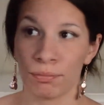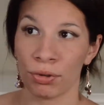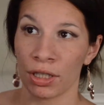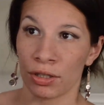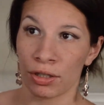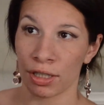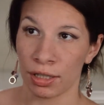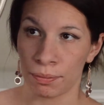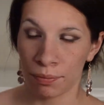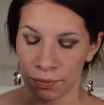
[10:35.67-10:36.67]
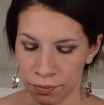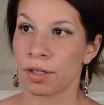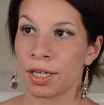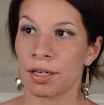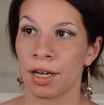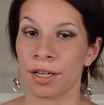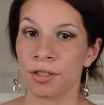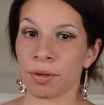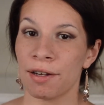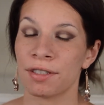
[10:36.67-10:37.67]
Pretty sturdy. All right. I
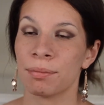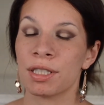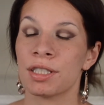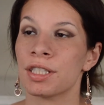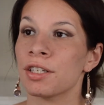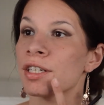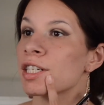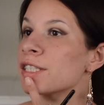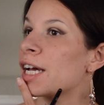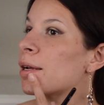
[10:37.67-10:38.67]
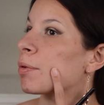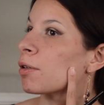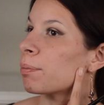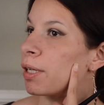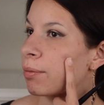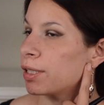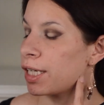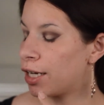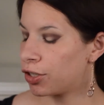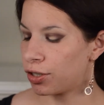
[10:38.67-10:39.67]
do have some serious
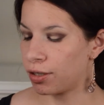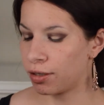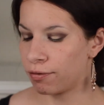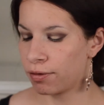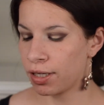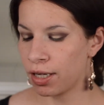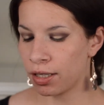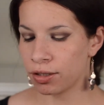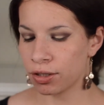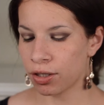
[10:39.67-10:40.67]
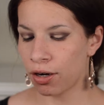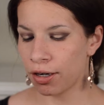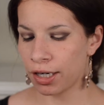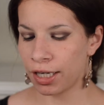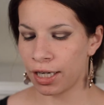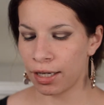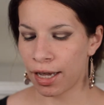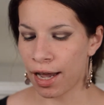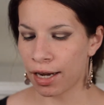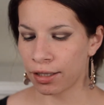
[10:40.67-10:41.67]
hyperpigmentation, scarring,
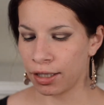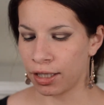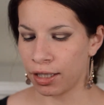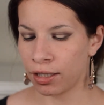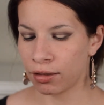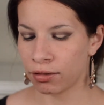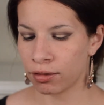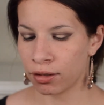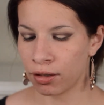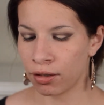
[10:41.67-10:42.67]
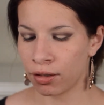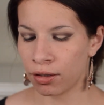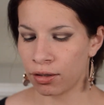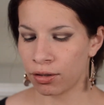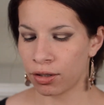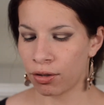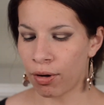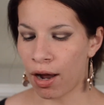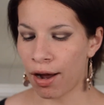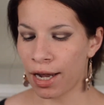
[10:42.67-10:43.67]
acne. So
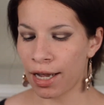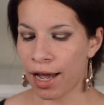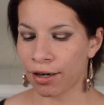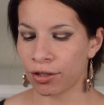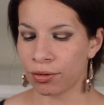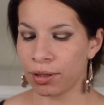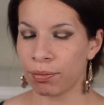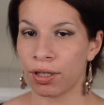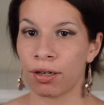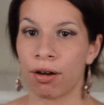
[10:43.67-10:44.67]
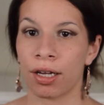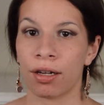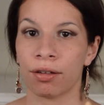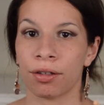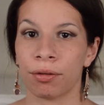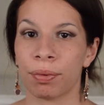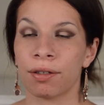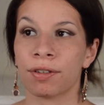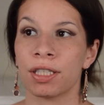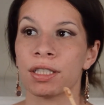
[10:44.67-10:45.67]
I actually put on a little bit
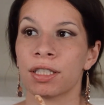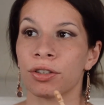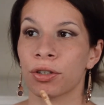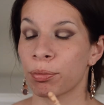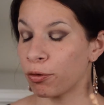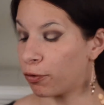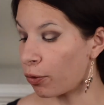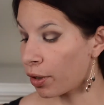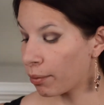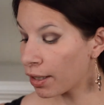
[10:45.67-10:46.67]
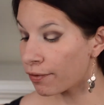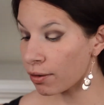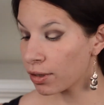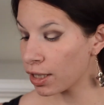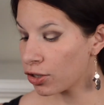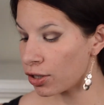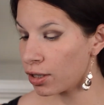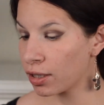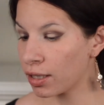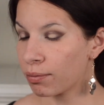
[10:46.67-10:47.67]
of concealer before my
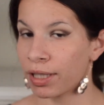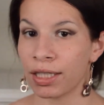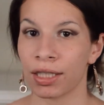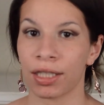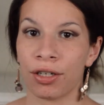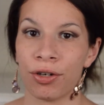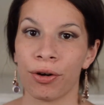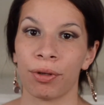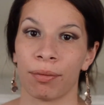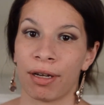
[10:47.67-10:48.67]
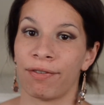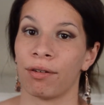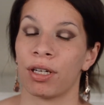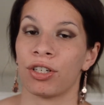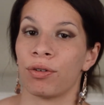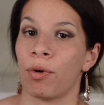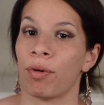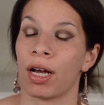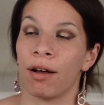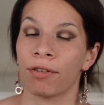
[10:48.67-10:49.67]
foundation in places I know that my foundation
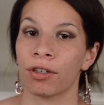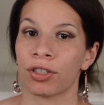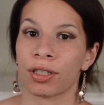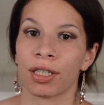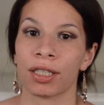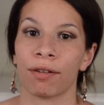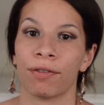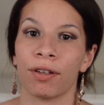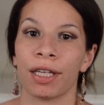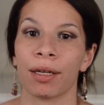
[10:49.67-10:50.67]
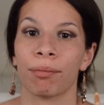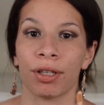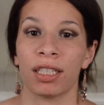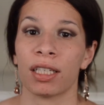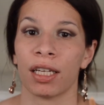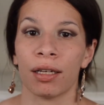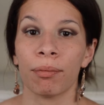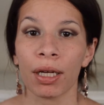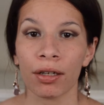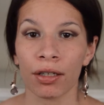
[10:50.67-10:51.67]
won't cover, just because I feel like it blends it in
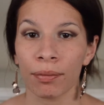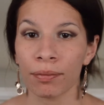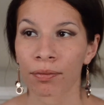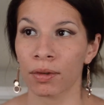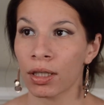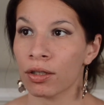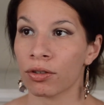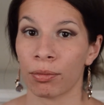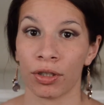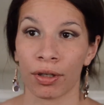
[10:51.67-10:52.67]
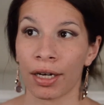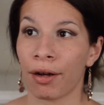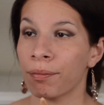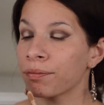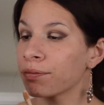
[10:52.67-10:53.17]
better. So I'm going to do that now.